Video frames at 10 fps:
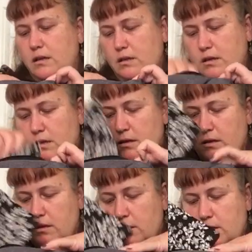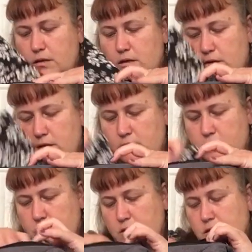
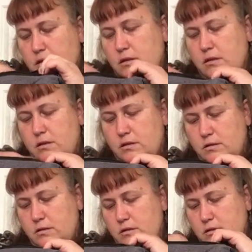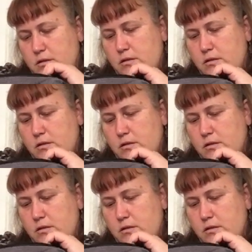(no one is talking)